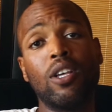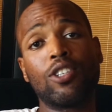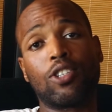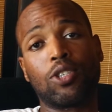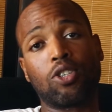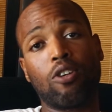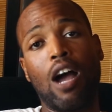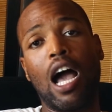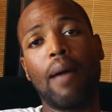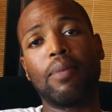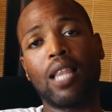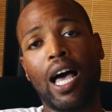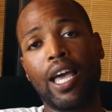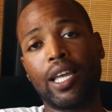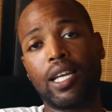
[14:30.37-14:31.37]

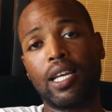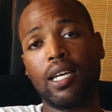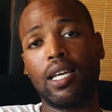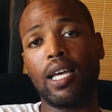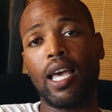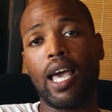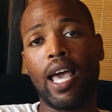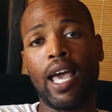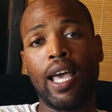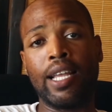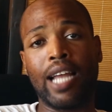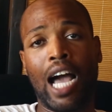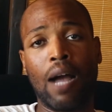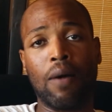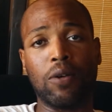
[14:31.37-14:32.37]
Subscribe, like,
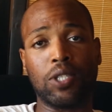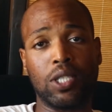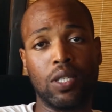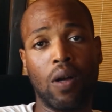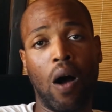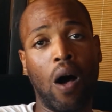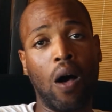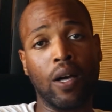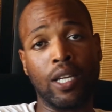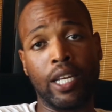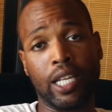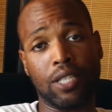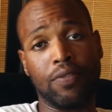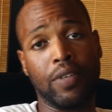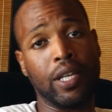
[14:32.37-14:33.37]
and I will see you all in the
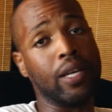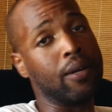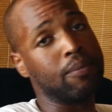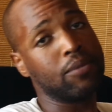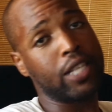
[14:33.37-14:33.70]
next video.